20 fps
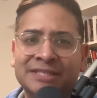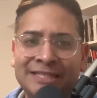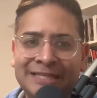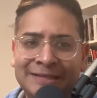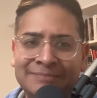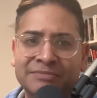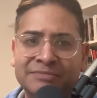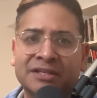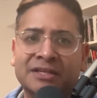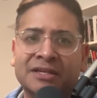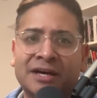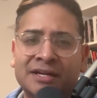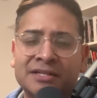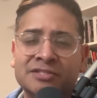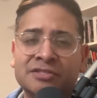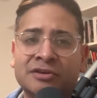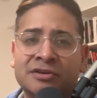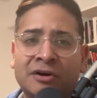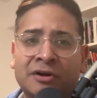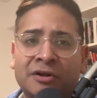team that God
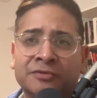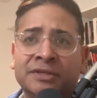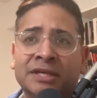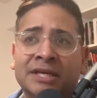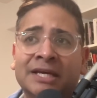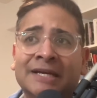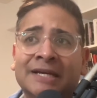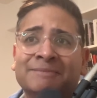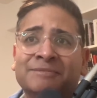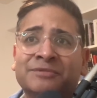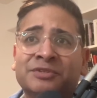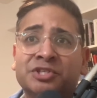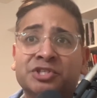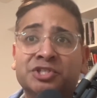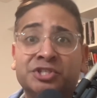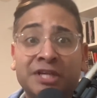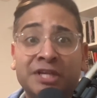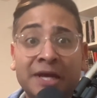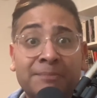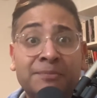has called to
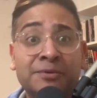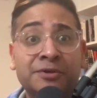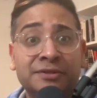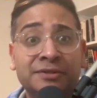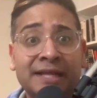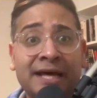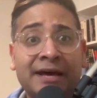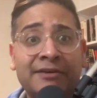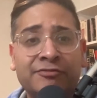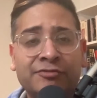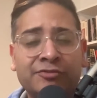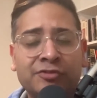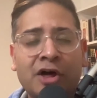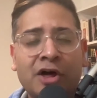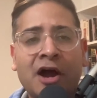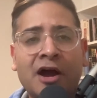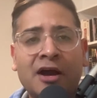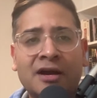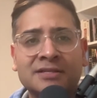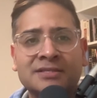shepherd that
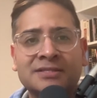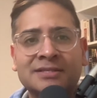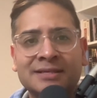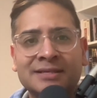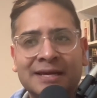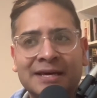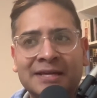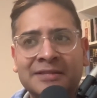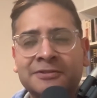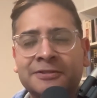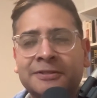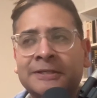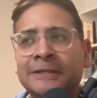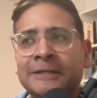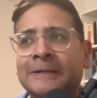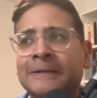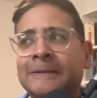flock together.